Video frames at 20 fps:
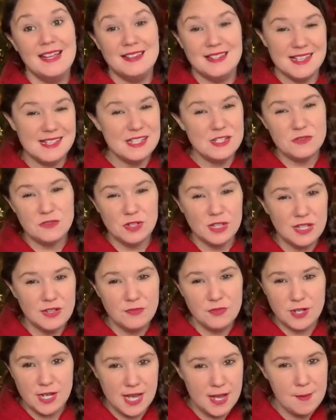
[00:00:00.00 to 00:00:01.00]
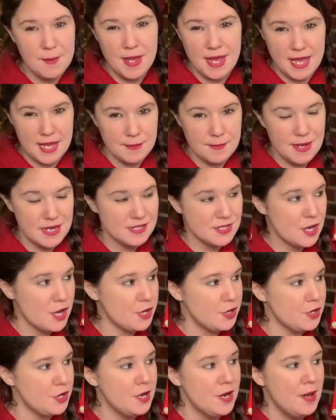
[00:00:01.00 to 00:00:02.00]
This is really for him and my
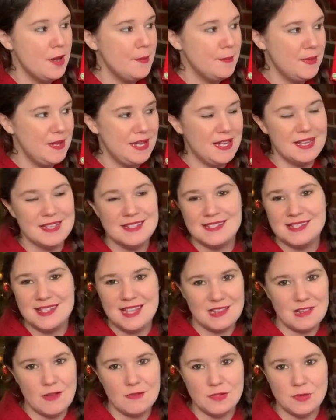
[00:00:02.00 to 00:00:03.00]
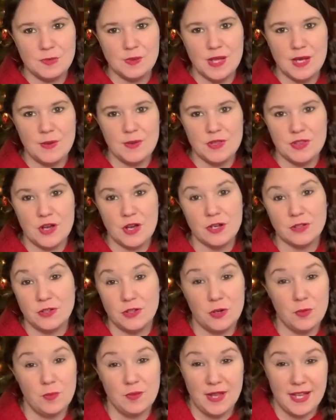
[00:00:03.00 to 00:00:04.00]
daughter because they love to play with our
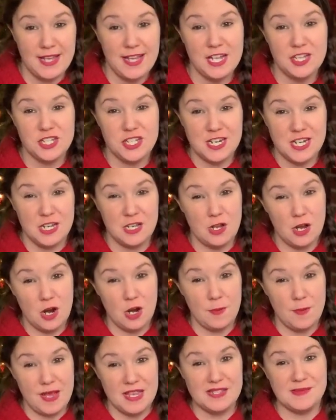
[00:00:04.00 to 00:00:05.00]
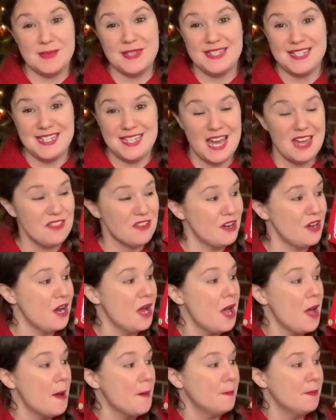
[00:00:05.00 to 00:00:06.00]
little play kitchen in our basement together.